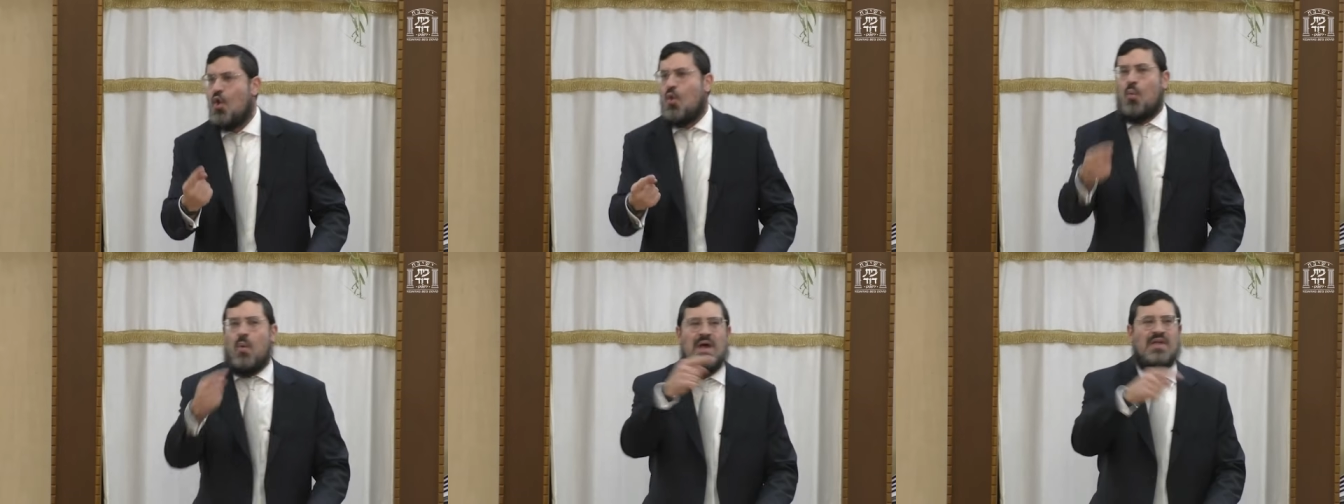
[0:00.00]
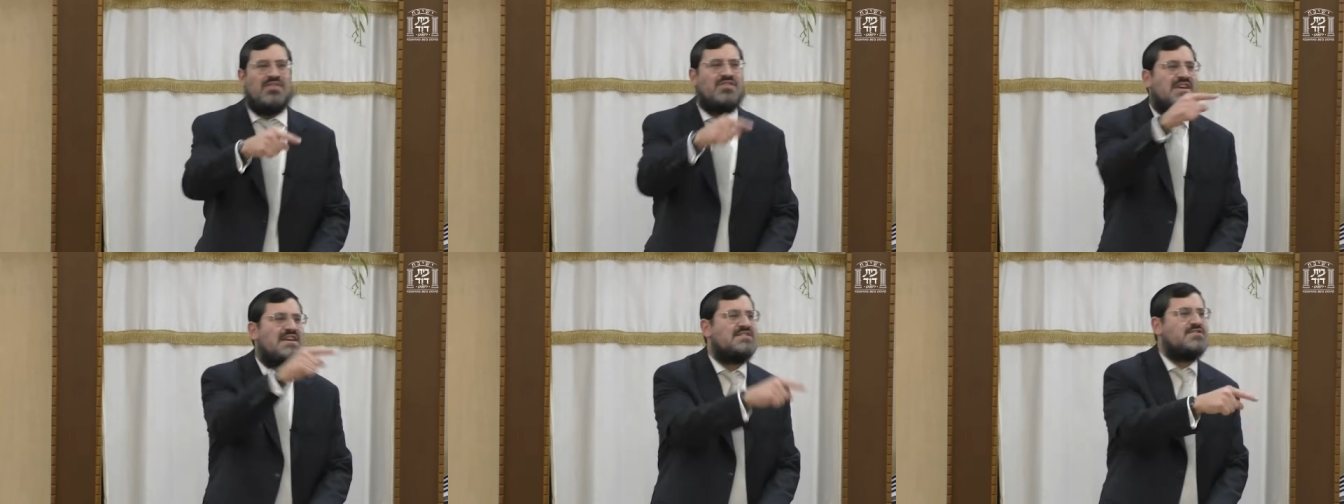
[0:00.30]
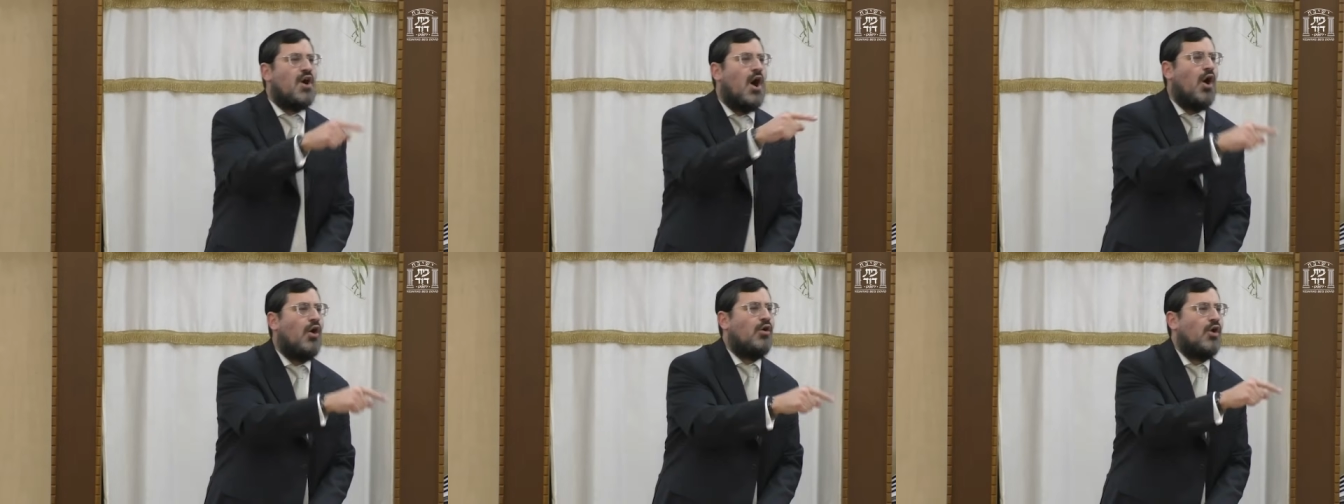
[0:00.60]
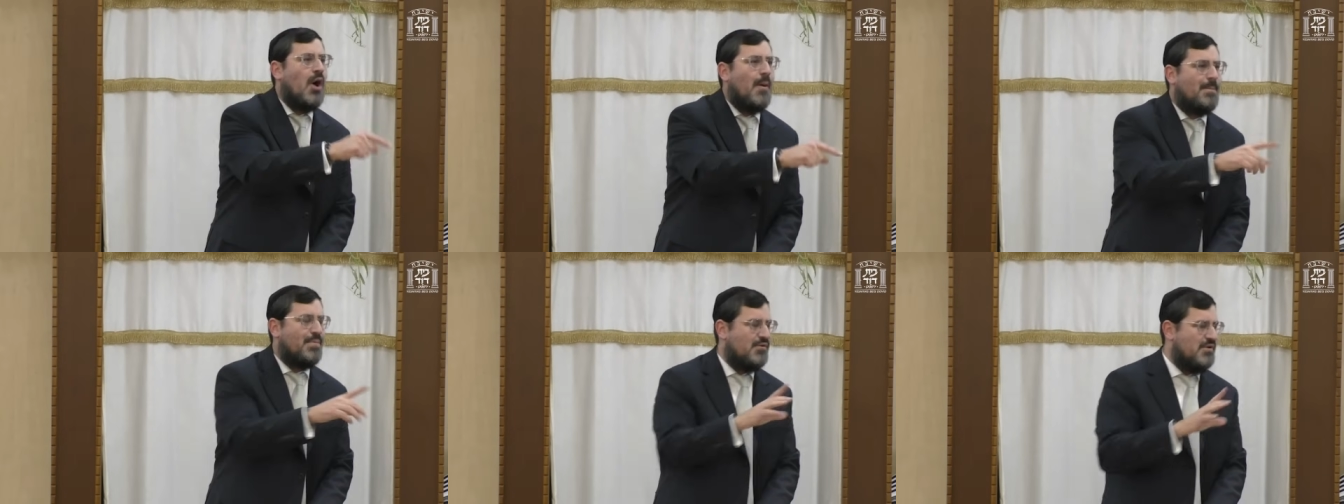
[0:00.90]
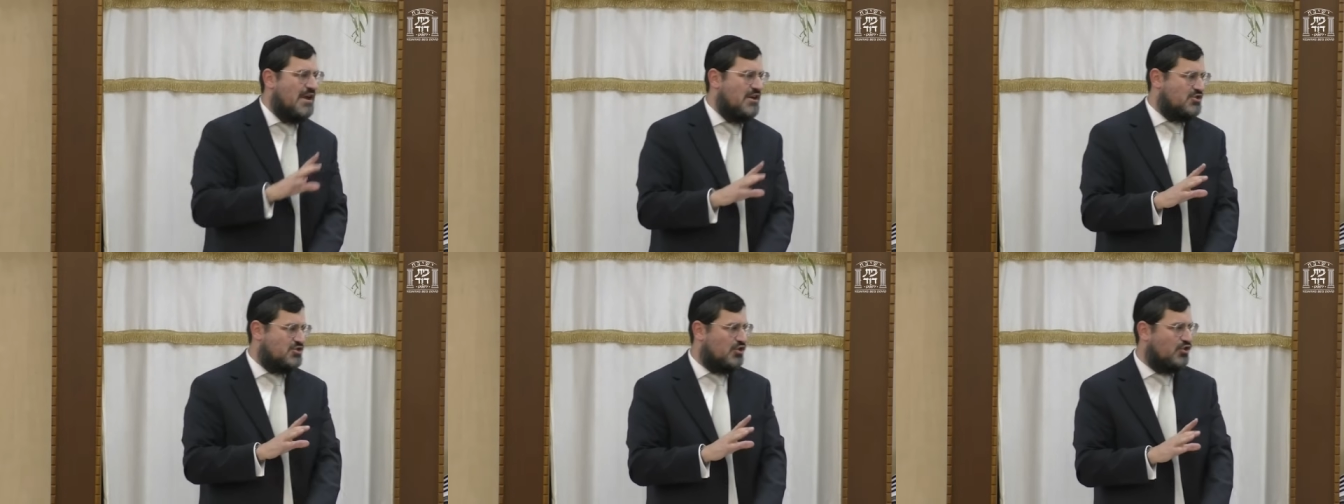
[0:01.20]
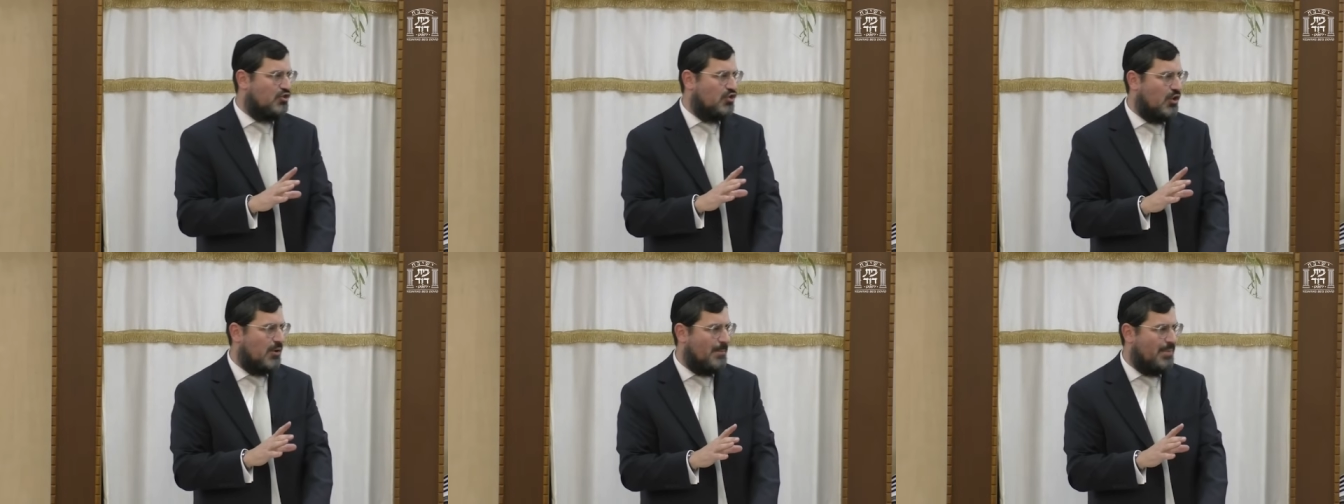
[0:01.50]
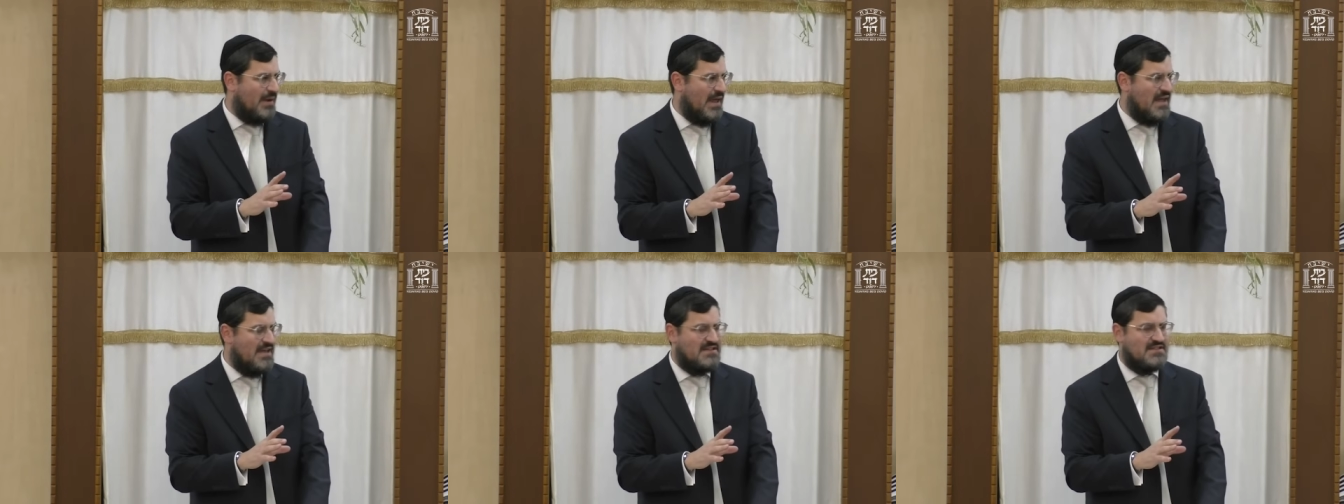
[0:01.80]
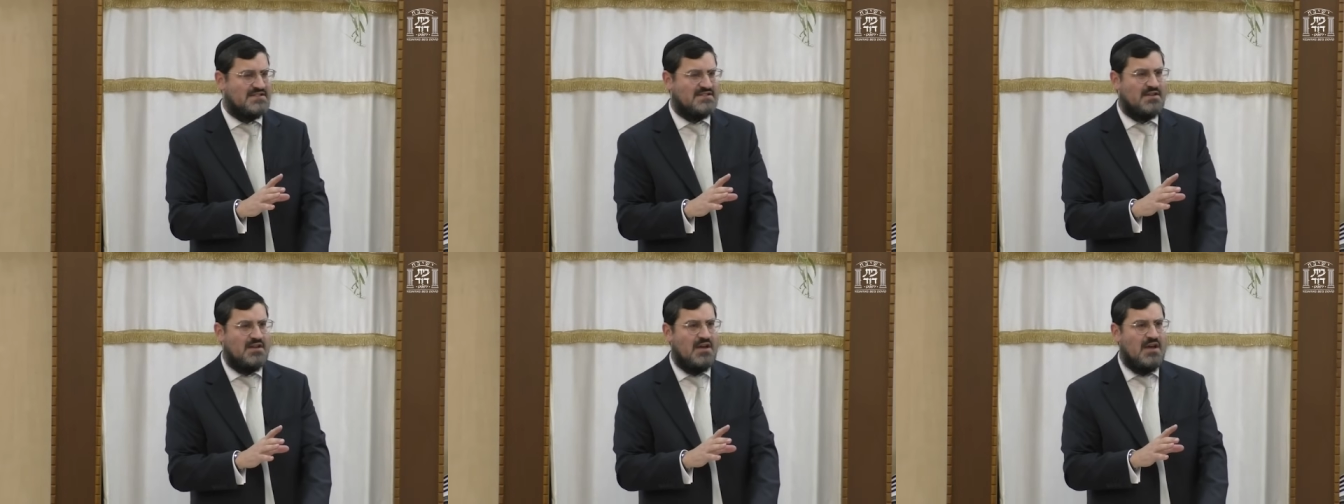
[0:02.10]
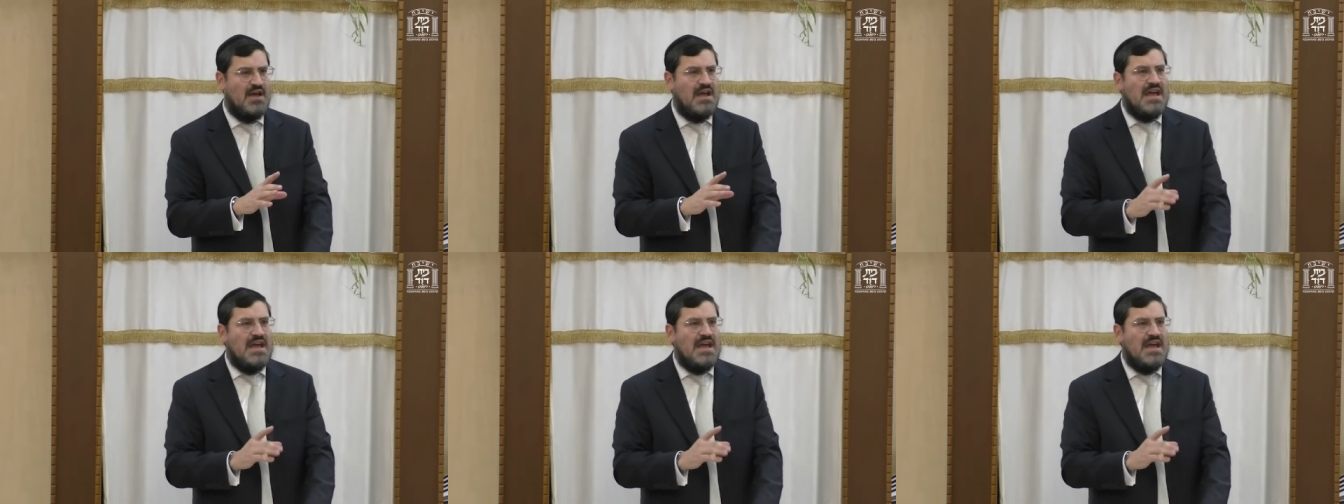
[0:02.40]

when this whole operation took place.